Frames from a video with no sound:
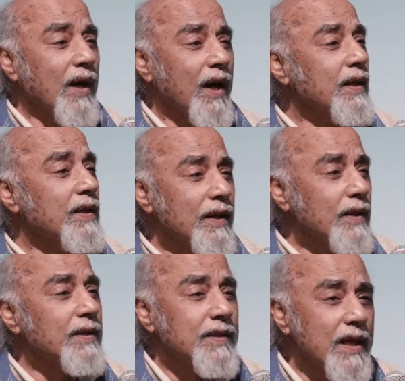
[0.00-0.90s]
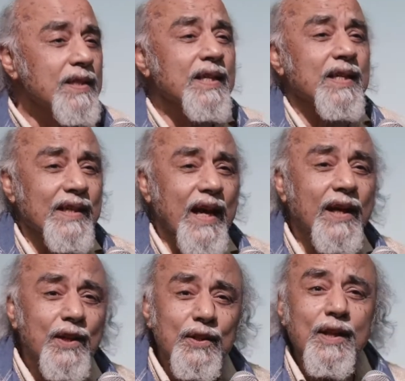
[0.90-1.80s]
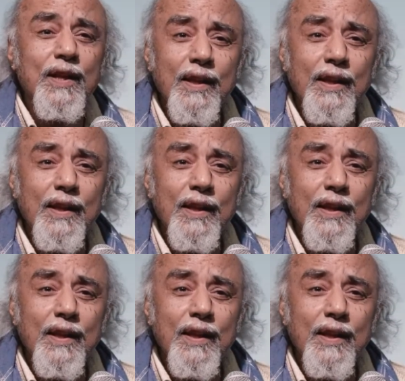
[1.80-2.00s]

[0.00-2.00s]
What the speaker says: a little dizzy and a little